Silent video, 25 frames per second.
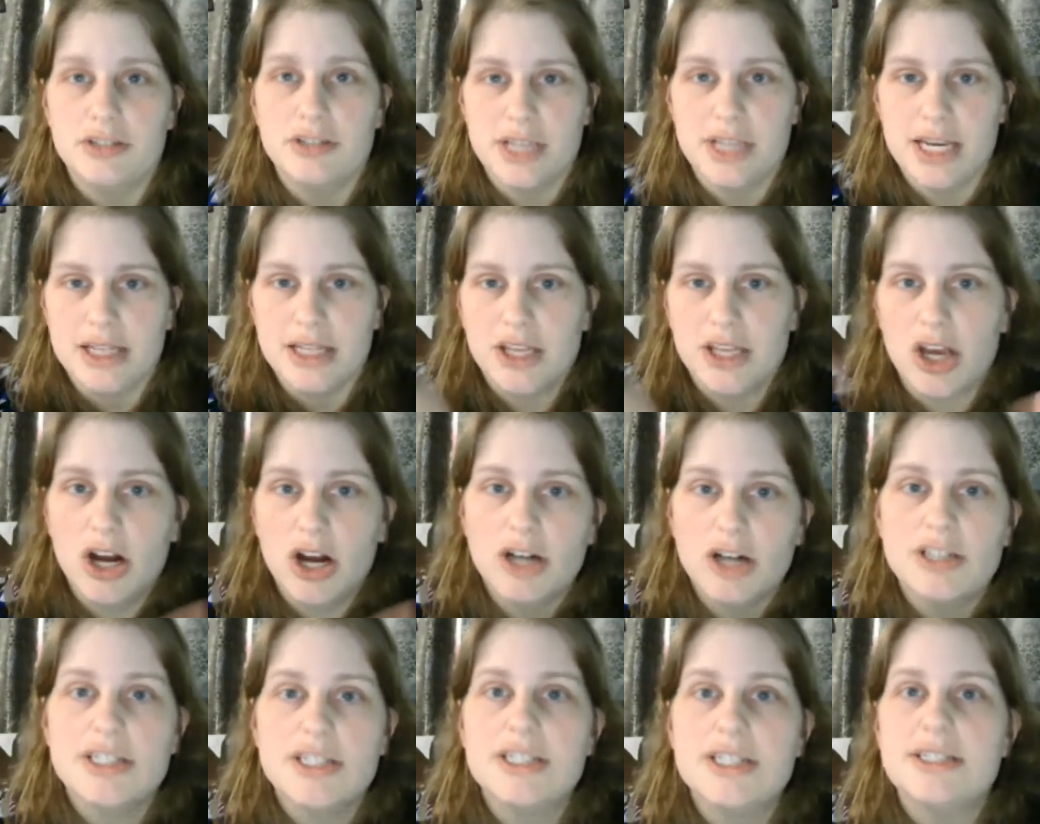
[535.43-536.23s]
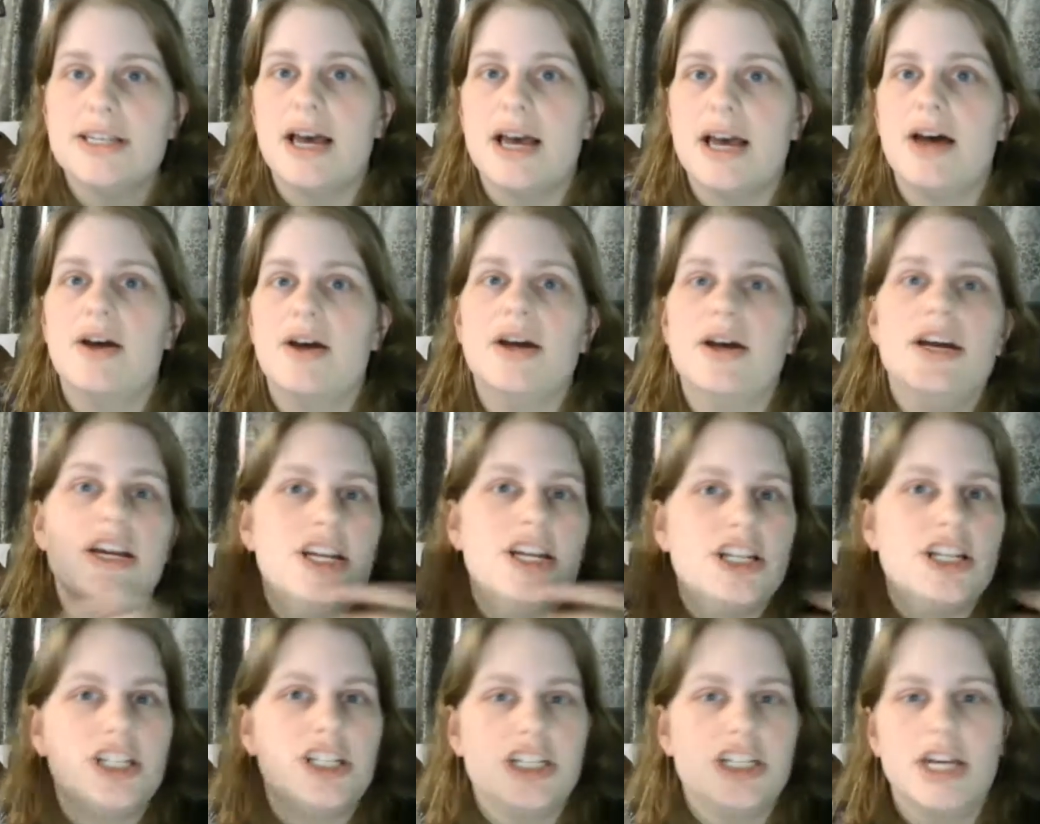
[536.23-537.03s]
take the car seats out,
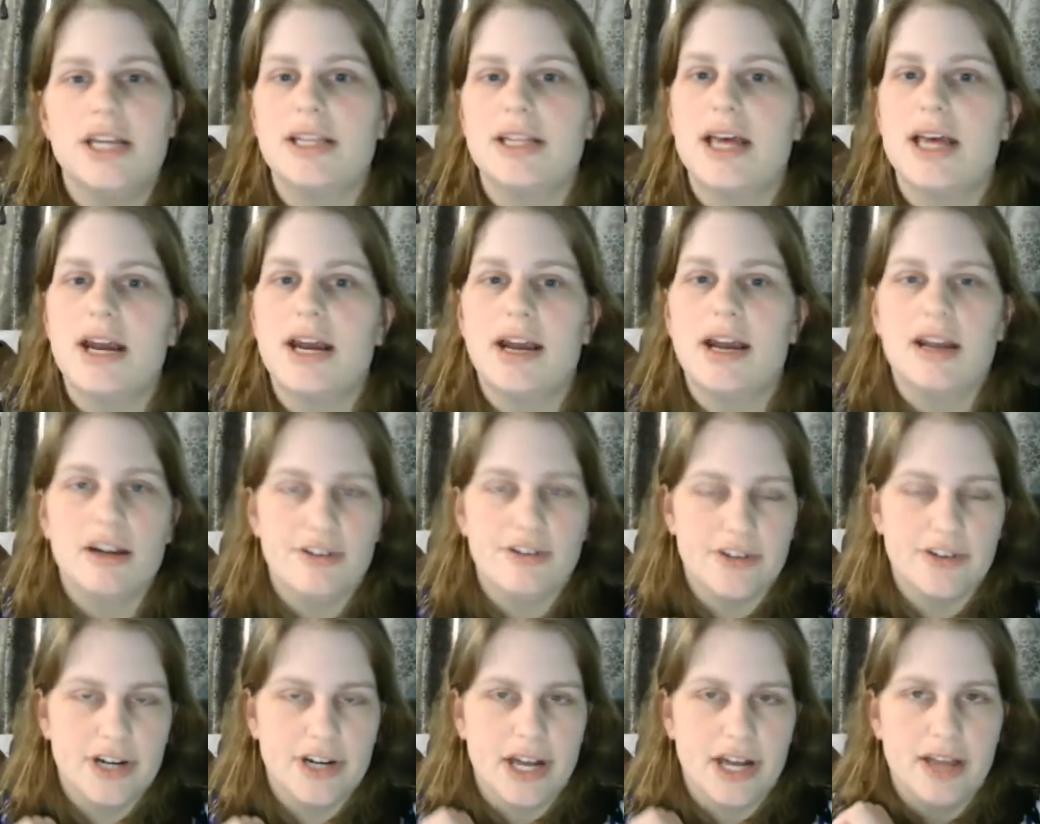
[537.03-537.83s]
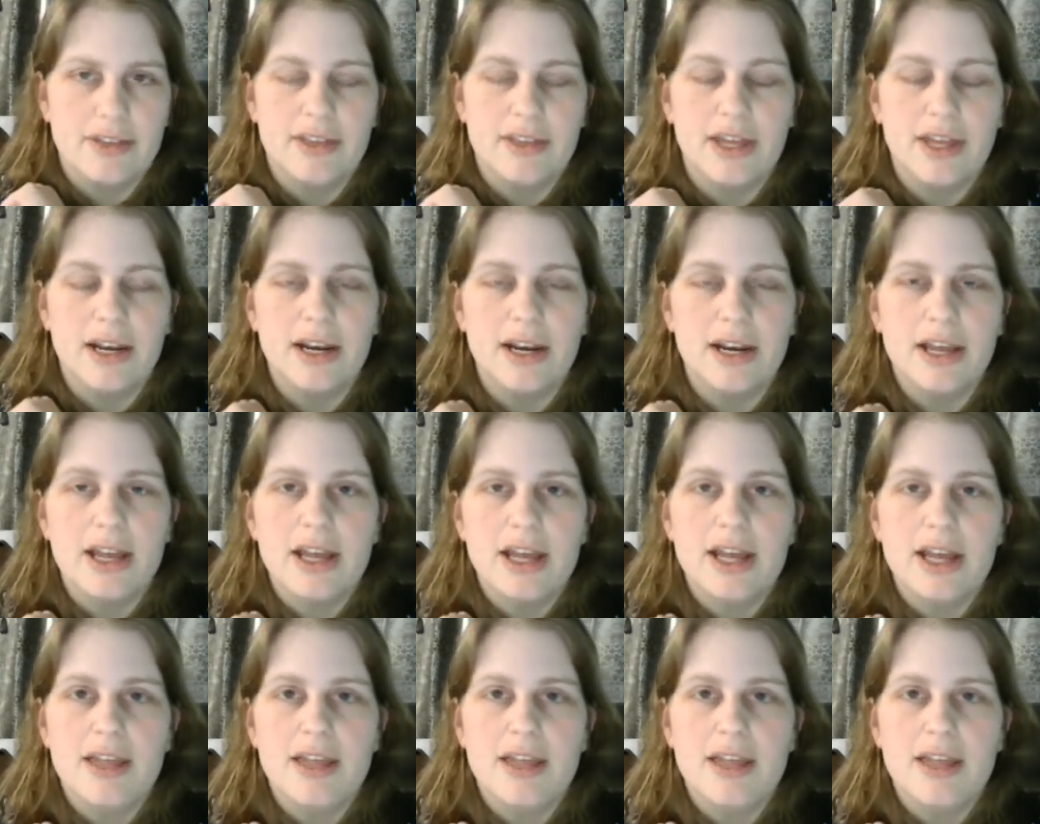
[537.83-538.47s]
shake that out every now and